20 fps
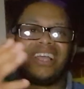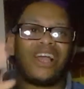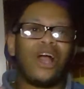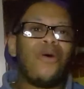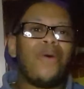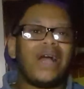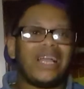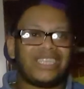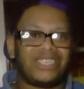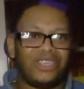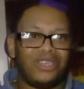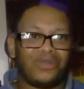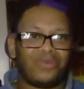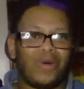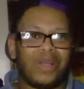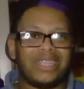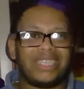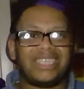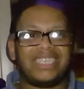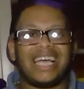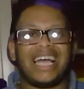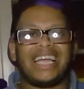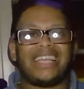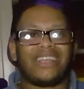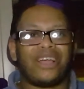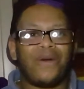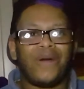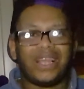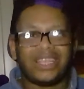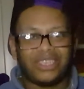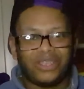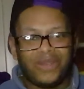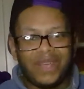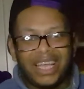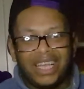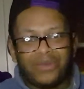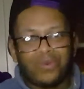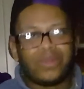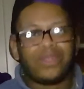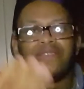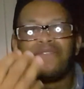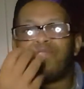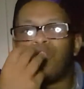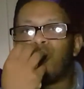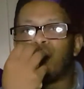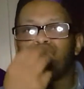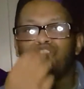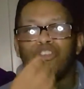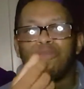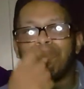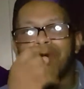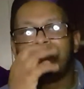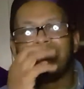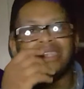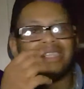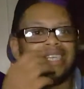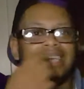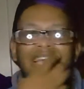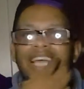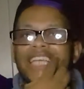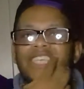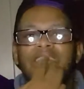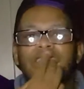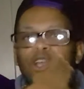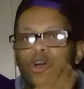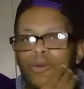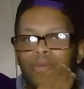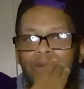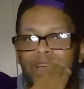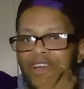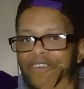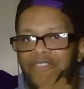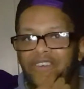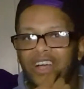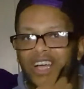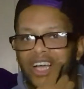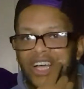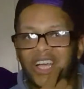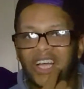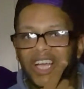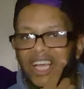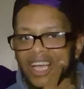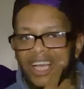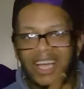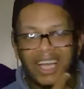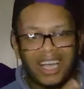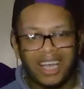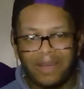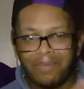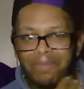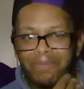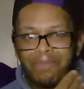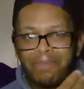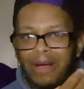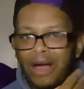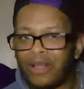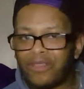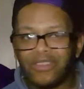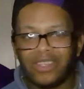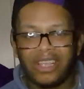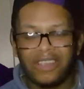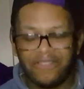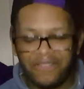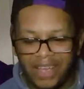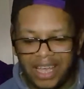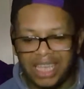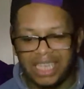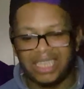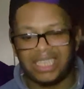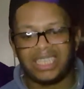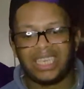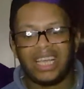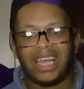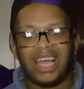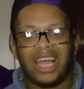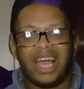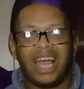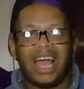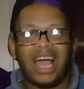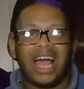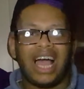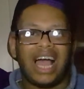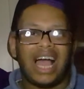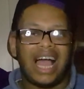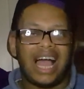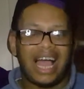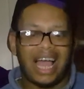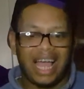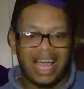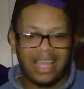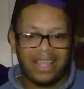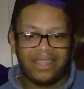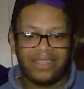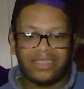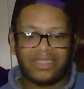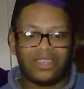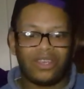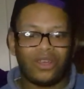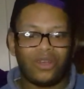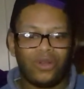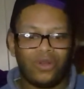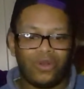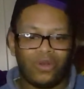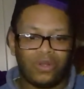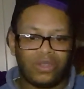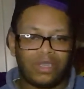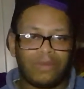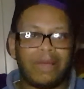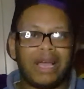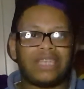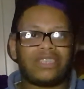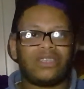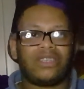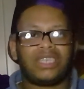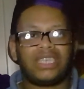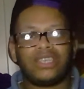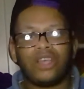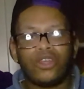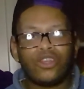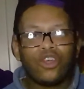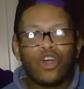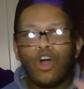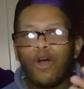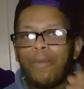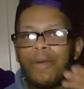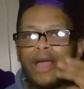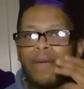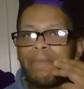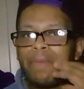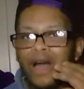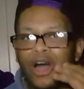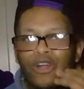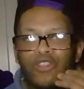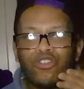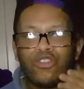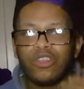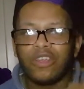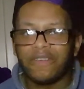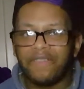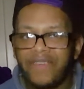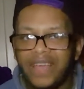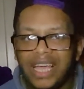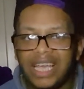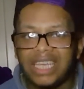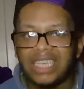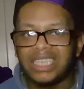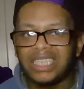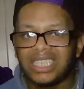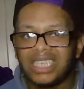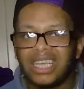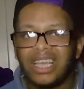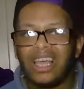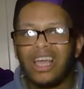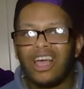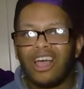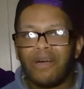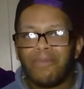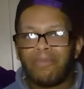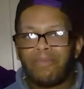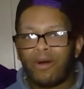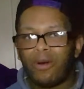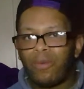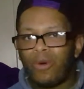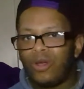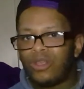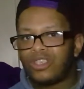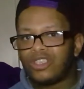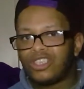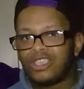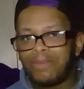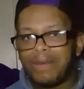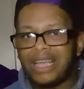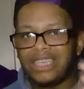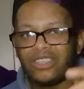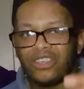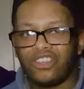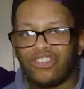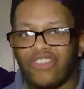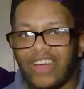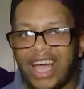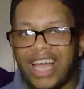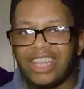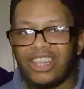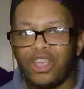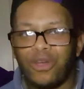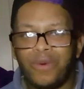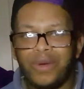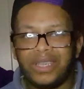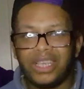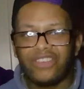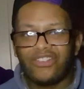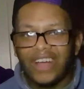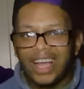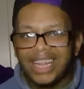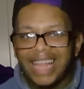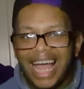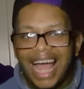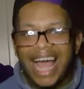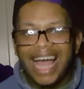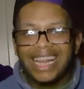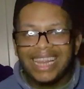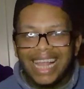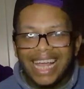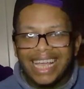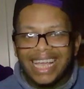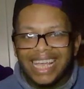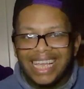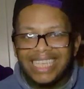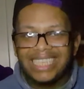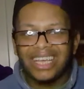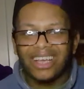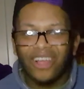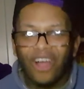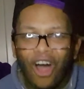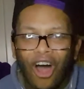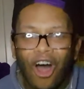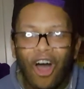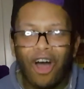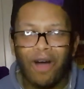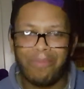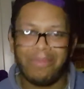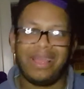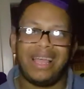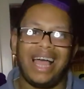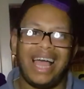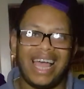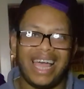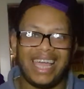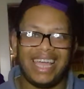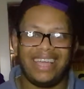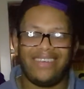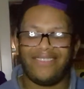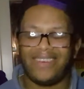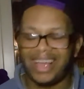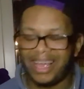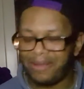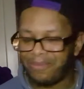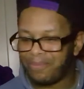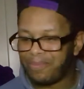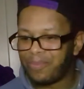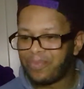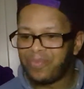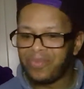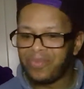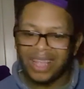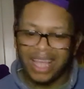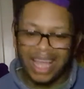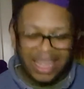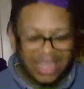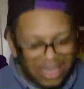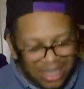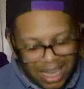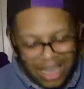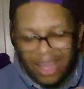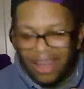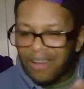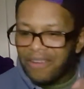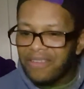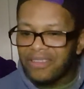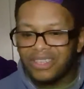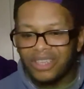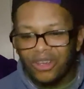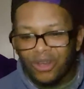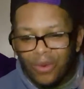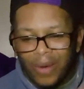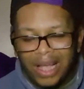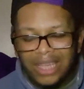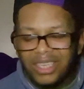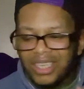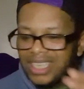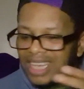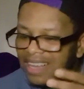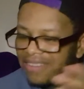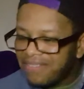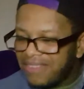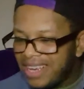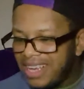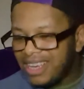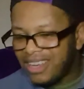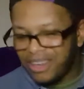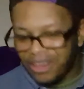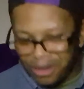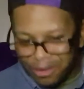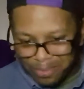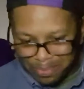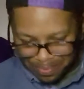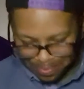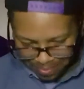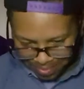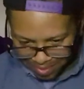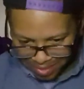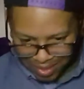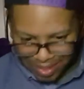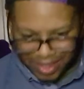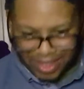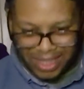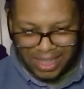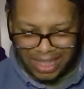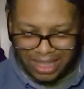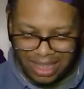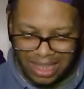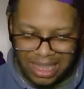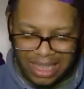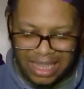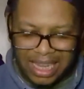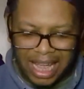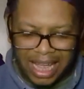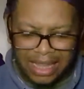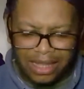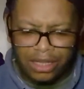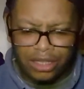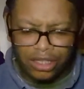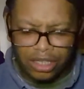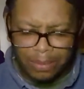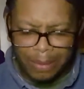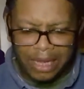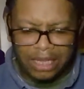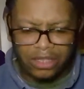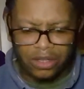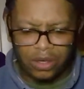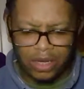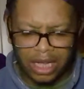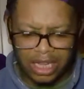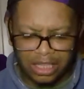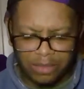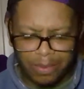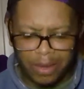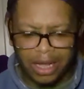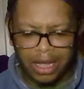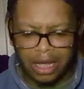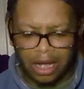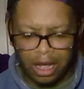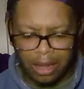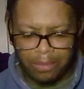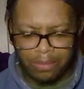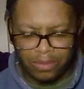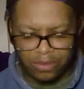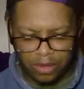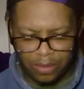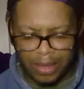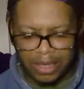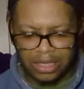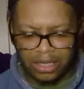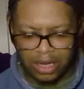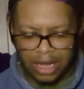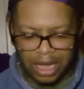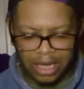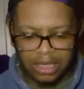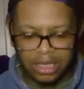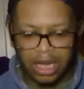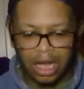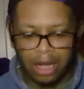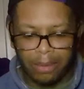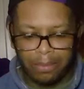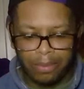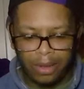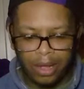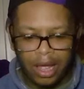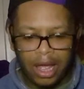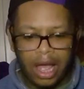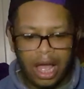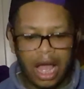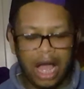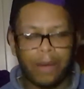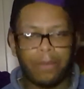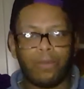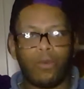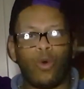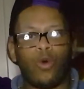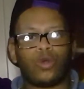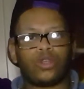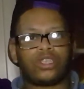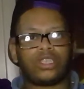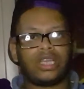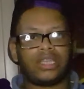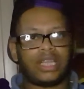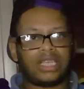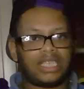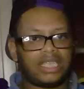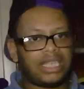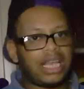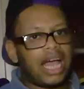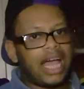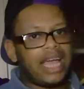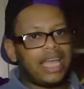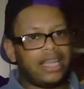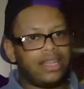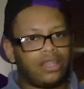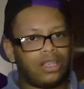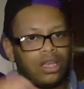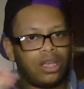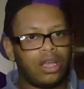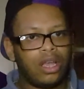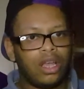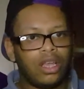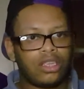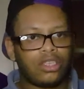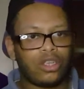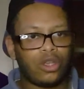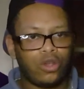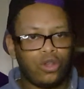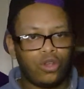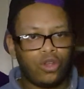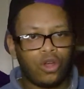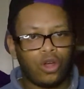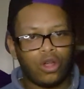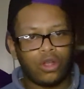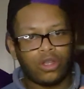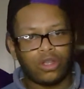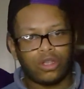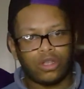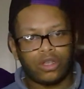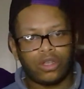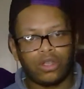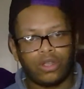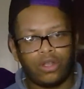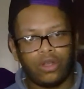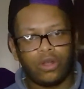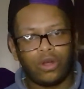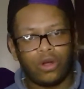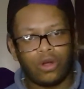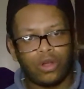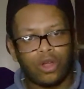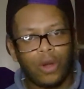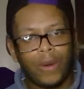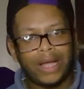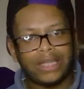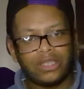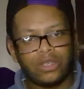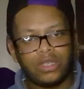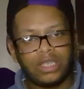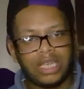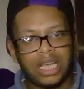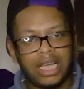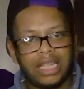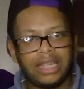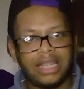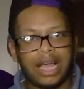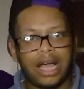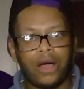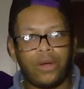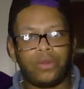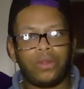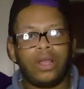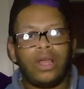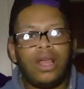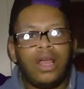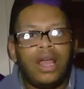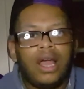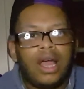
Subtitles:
Goatsu's one side. Goatsu eats one of the fortune buns and he gets a little bit of powder on his face. So Zamatsu says, oh, you got a bit of powder on your face. But what Zamatsu's trying to do is he's trying to act like he's a calm guy, right? And he's like, oh, so Goatsu's like, thank you. Then Zamatsu gets back up. Zamatsu gets up and walks to the side. So you got Goatsu sitting down,